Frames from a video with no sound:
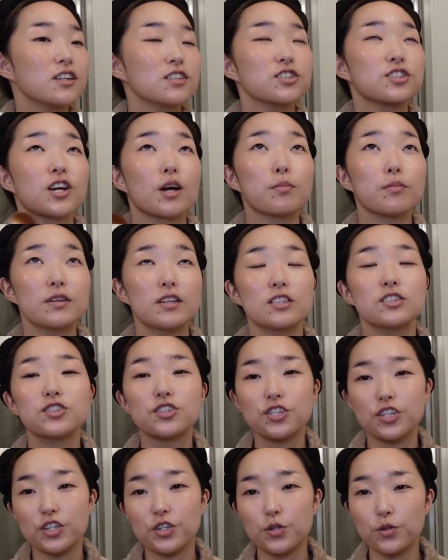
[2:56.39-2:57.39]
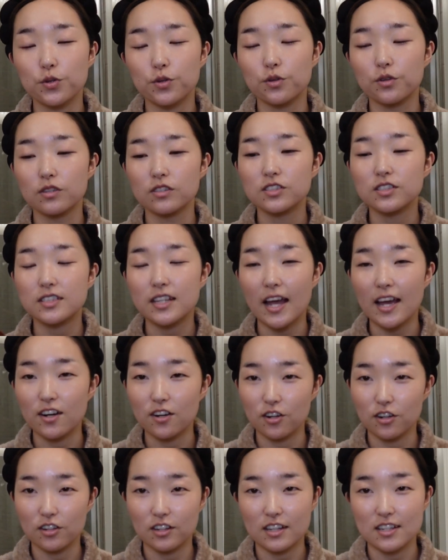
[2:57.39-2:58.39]
Japanese cute
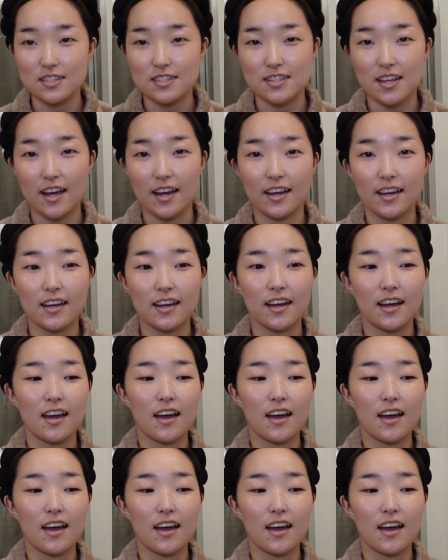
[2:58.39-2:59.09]
standard is like